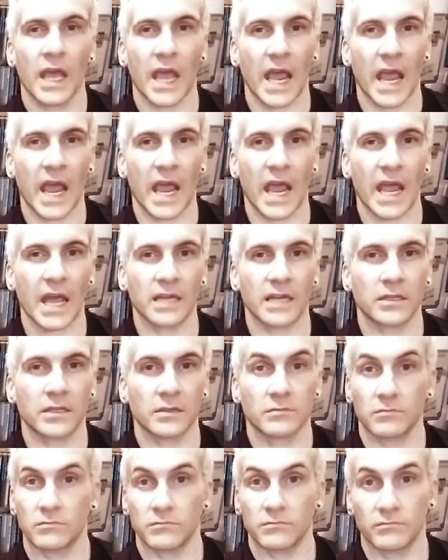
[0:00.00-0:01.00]
And
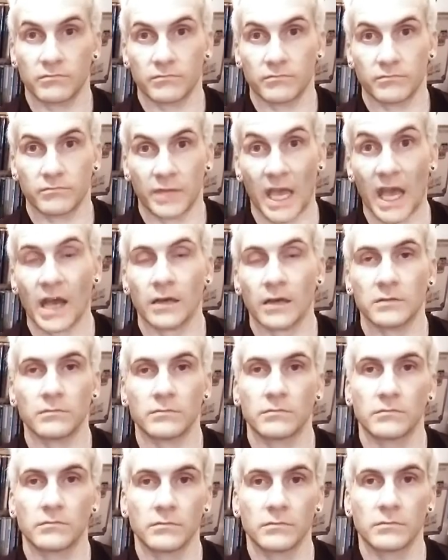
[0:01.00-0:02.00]
yeah.
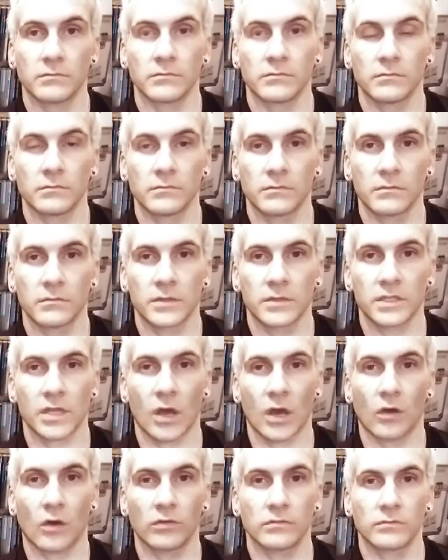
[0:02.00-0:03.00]

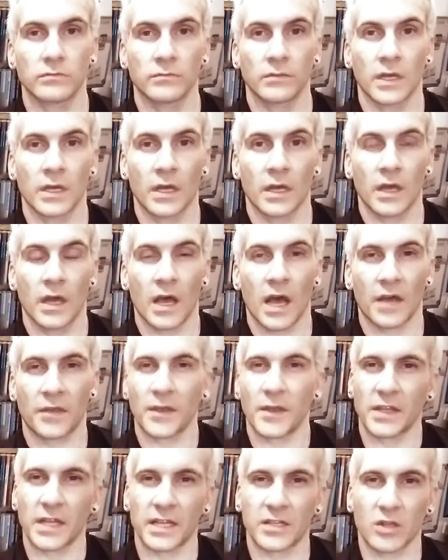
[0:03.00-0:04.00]
So I
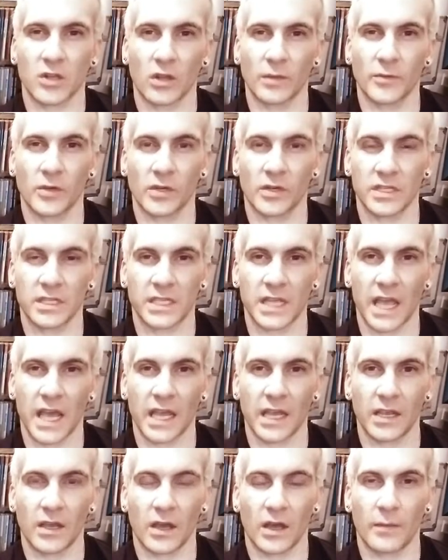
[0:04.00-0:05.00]
think that's all I'm going to
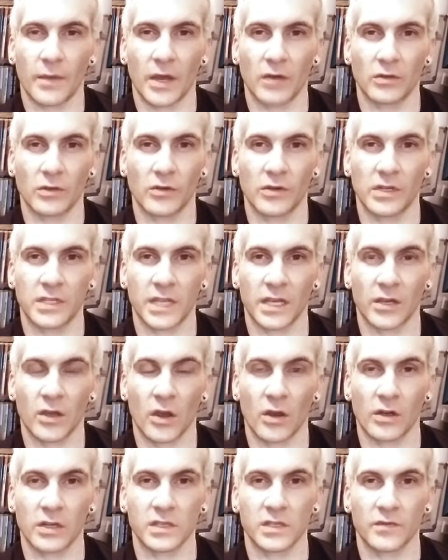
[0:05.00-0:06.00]
say about Lunatic
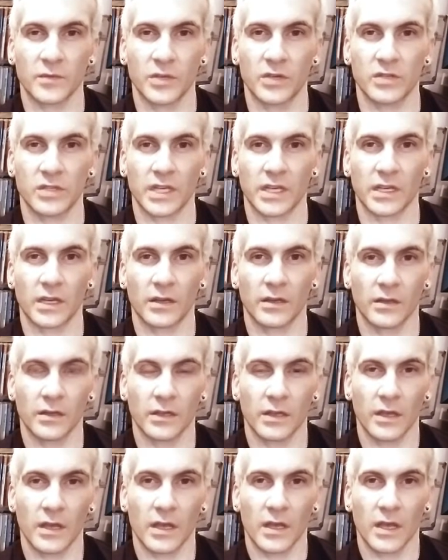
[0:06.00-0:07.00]
Harness µ-Ziq.
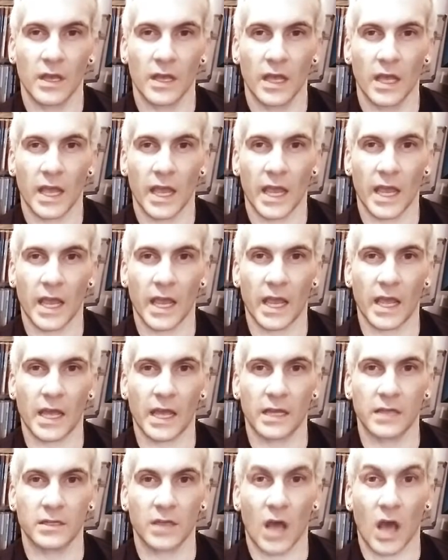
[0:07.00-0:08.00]

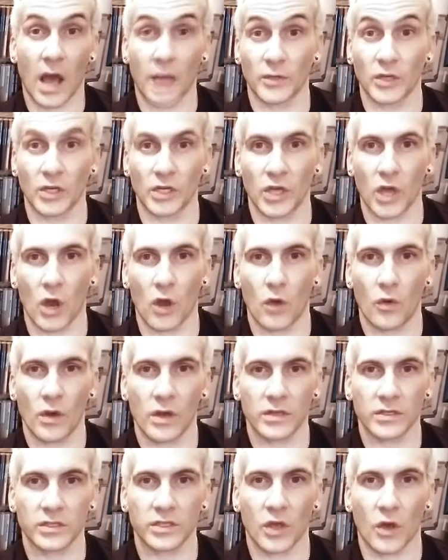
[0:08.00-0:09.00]
And I'm going to go.
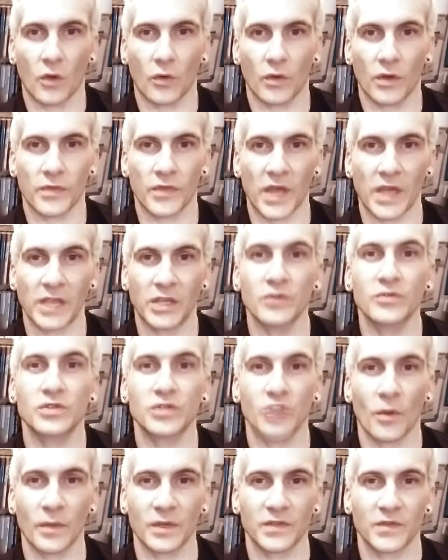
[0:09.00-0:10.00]
So thank you
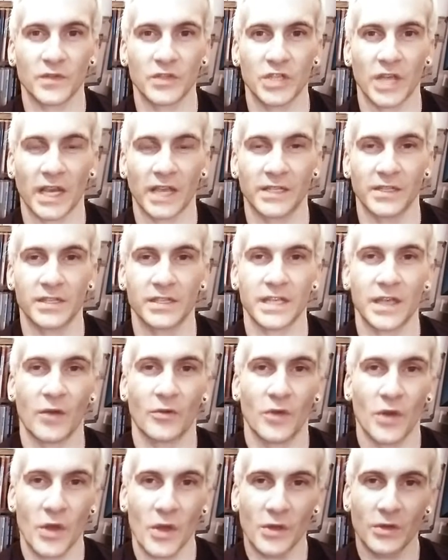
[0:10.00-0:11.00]
so much for checking this
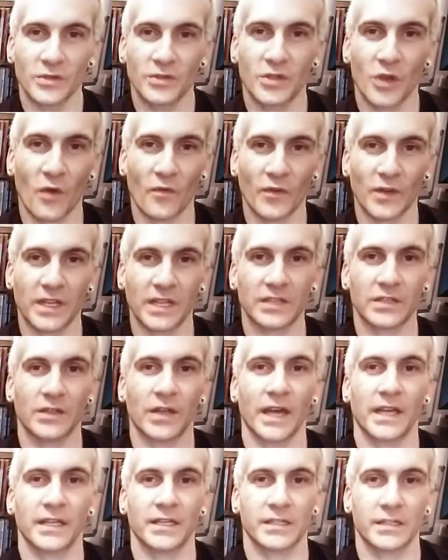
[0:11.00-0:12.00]
out. Don't forget to
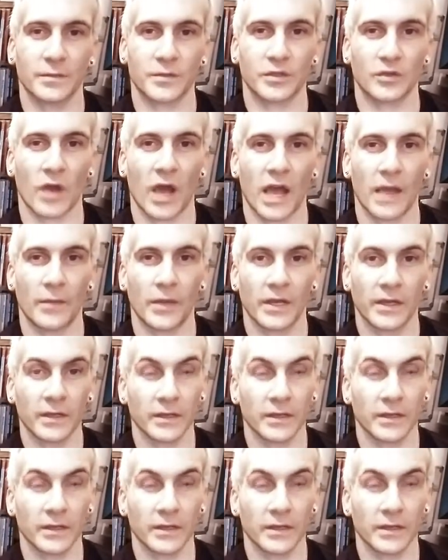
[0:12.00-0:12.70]
like and subscribe.